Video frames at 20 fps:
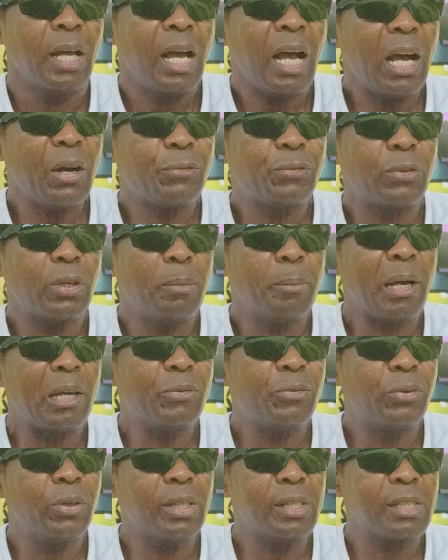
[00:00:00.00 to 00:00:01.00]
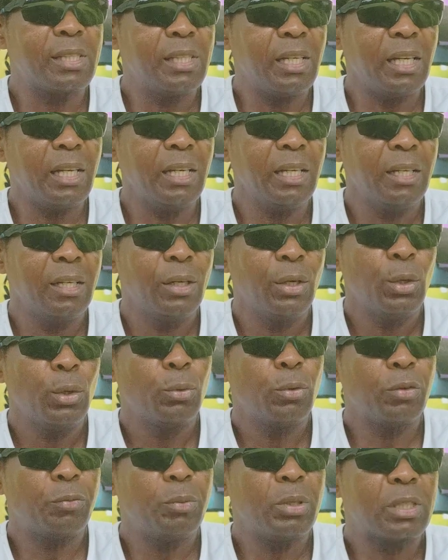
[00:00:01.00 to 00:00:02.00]
After my first day
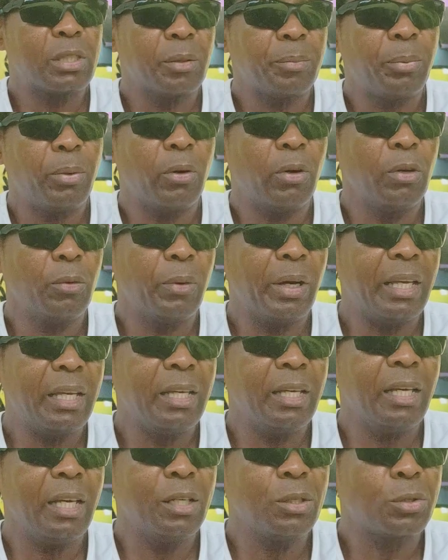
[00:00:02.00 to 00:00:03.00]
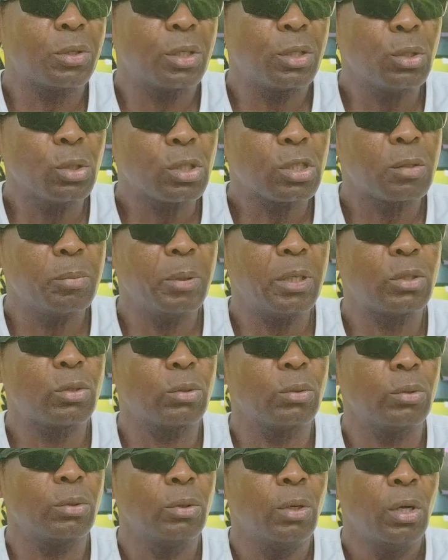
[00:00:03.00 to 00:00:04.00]
with Mr. Paul, where he introduced me
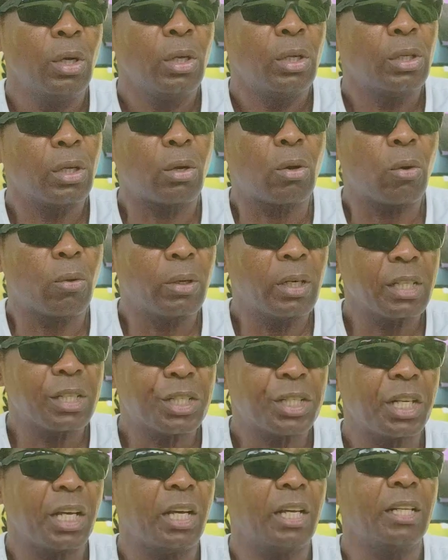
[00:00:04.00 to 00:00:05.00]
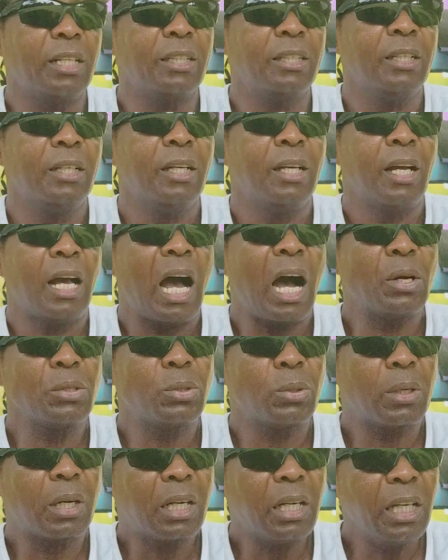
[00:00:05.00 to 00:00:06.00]
to the coconut shell, how
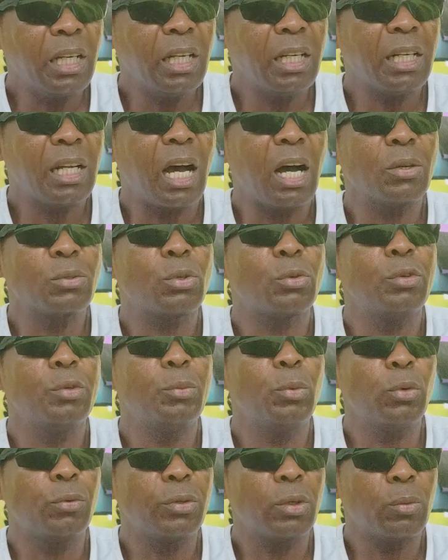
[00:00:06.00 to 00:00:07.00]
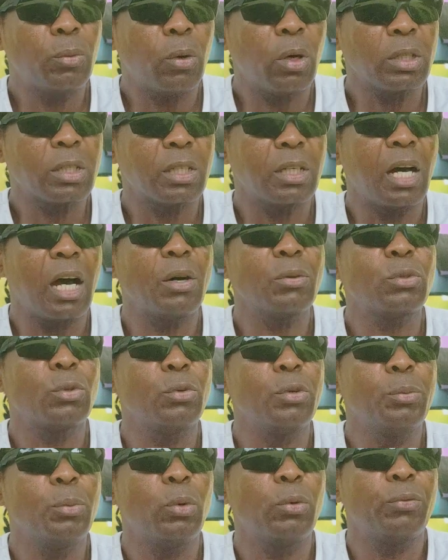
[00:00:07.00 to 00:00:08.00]
to clean, how to remove the water, how to
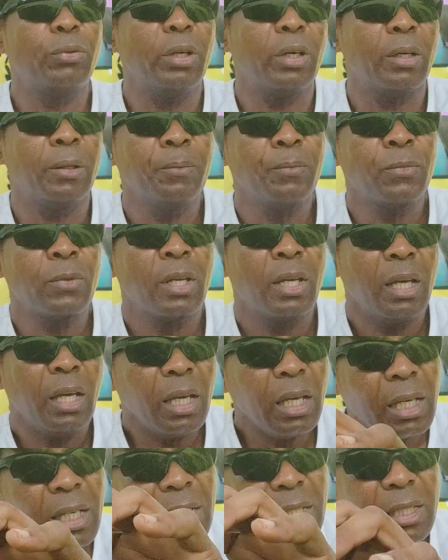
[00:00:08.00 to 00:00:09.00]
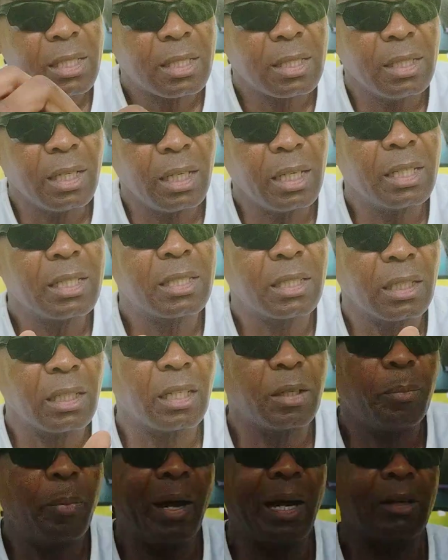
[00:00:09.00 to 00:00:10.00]
remove the
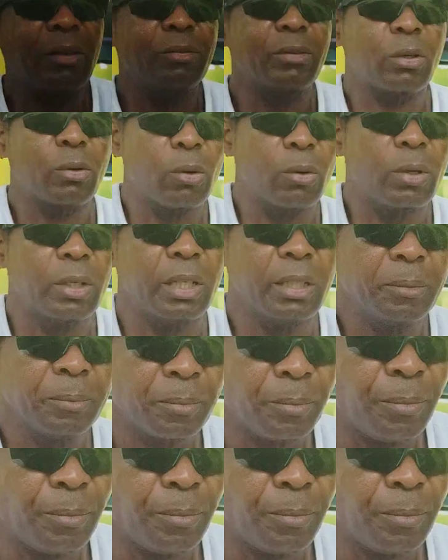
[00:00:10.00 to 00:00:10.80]
internal part of the coconut.